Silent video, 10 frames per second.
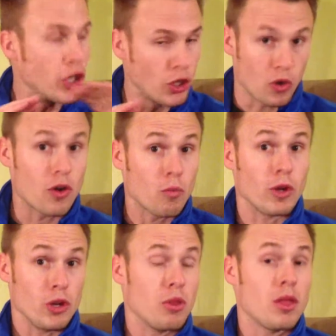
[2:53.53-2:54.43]

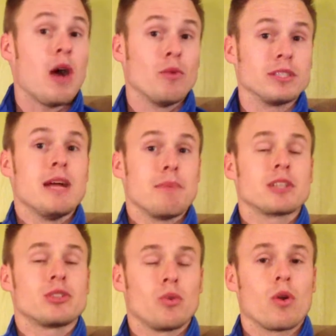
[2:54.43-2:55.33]
what you thought was an epic
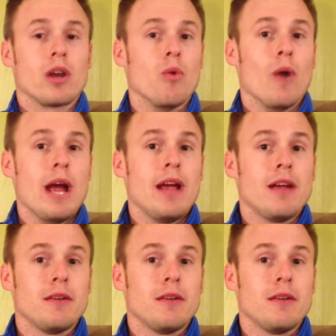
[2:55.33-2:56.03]
story away.